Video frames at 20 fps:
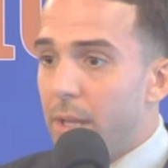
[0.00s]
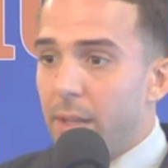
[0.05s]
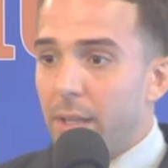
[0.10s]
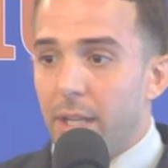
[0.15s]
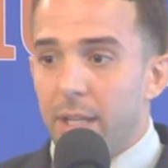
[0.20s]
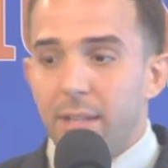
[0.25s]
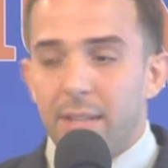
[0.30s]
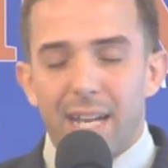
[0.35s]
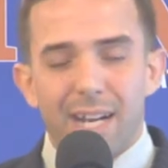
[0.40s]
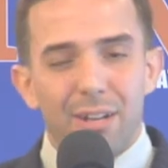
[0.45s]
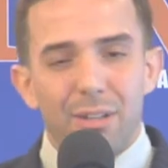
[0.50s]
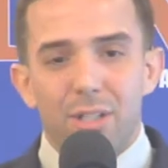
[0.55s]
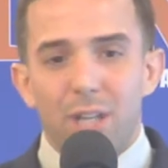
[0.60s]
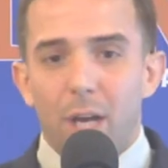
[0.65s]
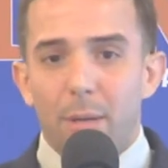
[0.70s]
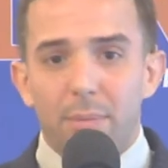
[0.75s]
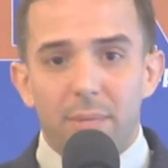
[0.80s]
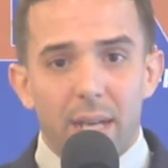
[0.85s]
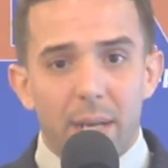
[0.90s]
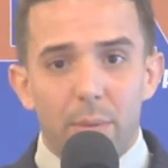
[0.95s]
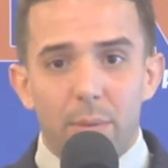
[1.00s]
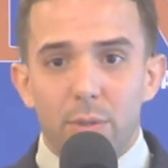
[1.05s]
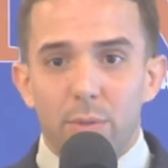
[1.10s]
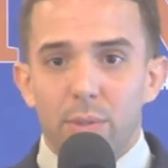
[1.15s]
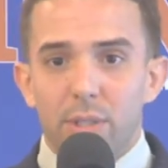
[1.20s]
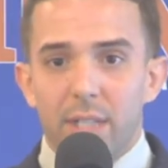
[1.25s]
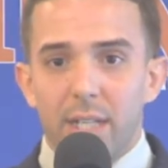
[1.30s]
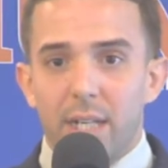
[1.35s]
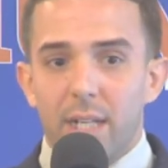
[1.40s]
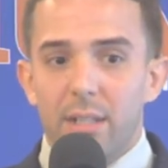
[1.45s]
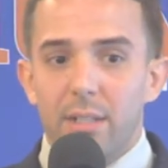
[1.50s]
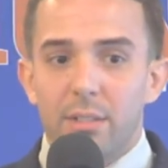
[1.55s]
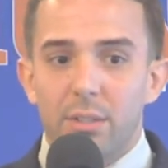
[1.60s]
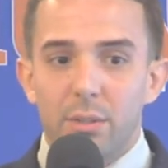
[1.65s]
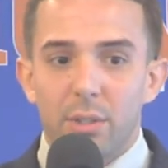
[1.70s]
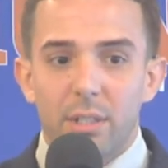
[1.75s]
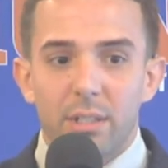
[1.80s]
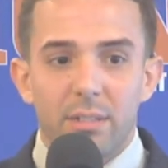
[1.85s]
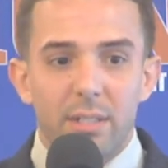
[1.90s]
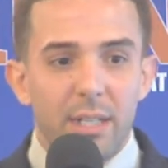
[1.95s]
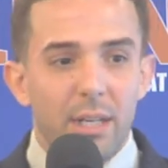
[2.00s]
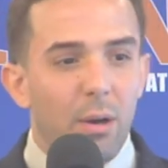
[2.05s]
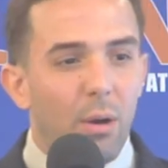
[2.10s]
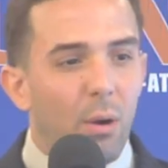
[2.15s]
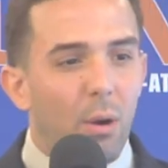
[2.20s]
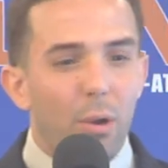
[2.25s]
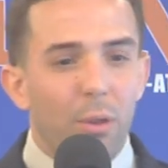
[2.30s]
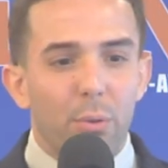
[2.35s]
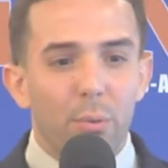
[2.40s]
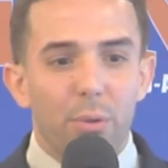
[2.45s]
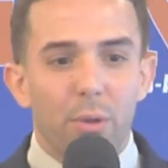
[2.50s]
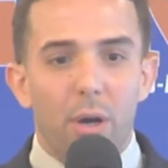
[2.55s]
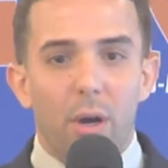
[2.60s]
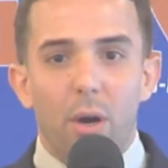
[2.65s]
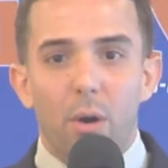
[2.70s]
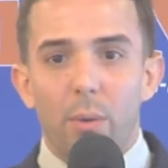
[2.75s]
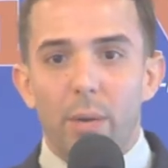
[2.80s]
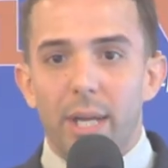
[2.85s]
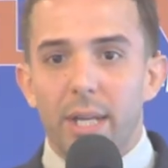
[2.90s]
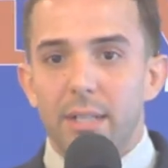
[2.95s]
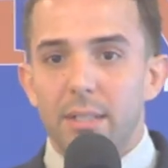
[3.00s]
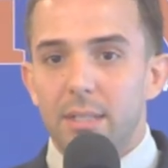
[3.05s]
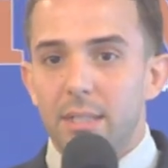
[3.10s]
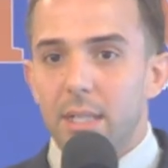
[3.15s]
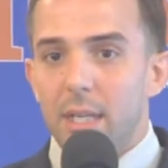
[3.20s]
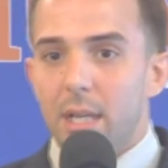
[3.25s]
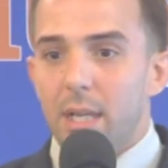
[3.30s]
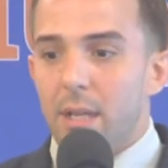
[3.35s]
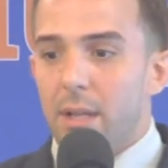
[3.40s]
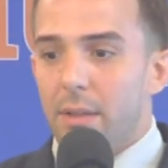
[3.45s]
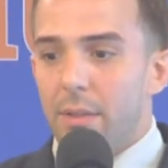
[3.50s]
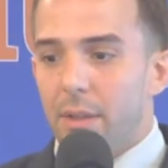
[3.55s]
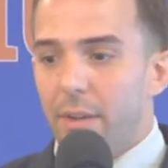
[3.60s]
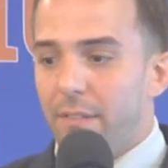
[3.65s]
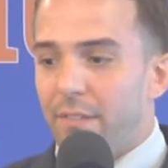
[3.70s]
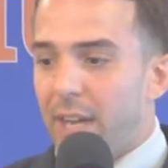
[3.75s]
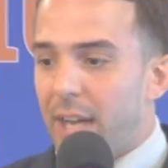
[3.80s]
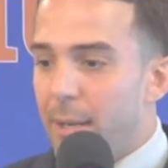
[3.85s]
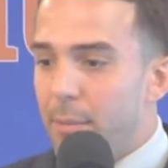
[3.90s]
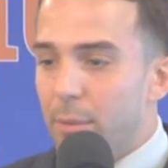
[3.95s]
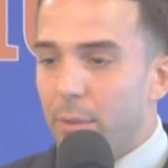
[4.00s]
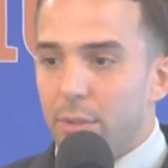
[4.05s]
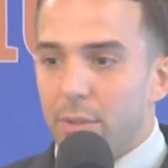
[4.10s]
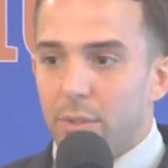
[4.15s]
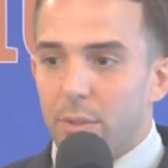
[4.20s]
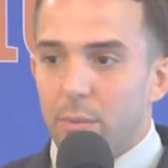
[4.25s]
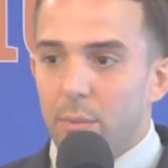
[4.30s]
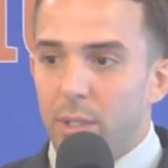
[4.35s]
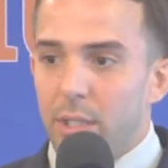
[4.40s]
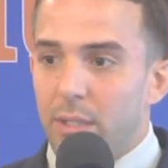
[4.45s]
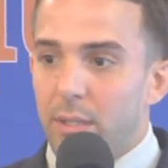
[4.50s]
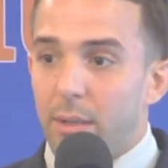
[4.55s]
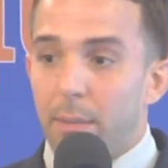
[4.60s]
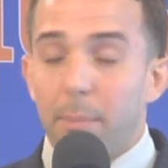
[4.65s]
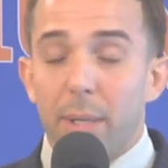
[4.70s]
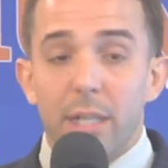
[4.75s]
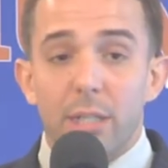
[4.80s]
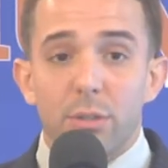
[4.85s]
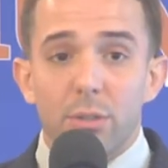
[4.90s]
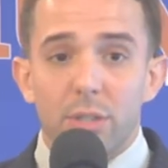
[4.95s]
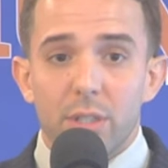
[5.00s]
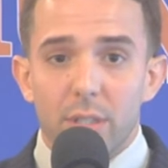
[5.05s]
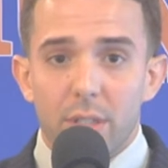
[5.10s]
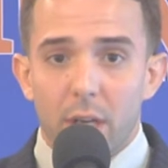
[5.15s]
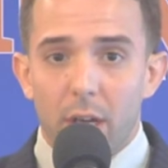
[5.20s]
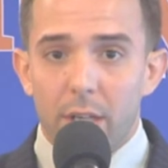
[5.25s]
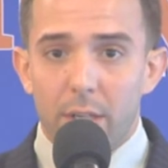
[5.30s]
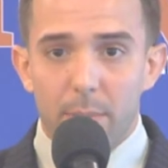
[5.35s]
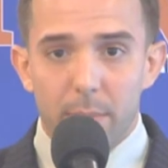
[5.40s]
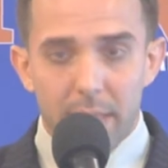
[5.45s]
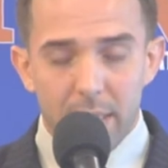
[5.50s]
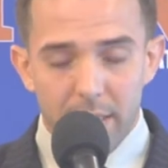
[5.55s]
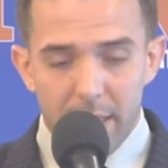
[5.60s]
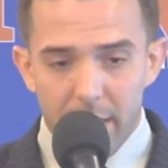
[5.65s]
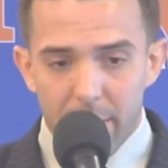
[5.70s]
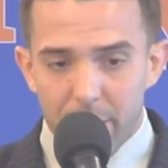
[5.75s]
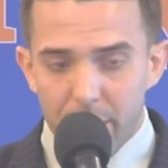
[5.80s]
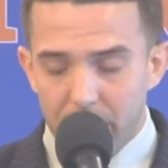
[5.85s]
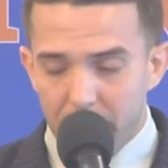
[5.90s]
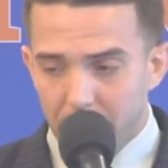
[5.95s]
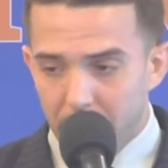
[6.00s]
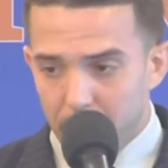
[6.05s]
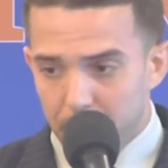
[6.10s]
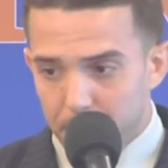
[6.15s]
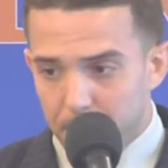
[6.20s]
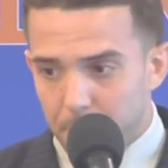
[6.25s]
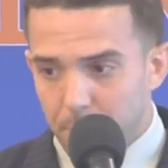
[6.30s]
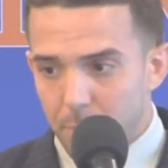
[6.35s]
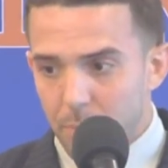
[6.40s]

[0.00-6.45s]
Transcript: The entire job site was ridiculous. You could see it all through the hallways, the fibers. We took pictures and documented everything.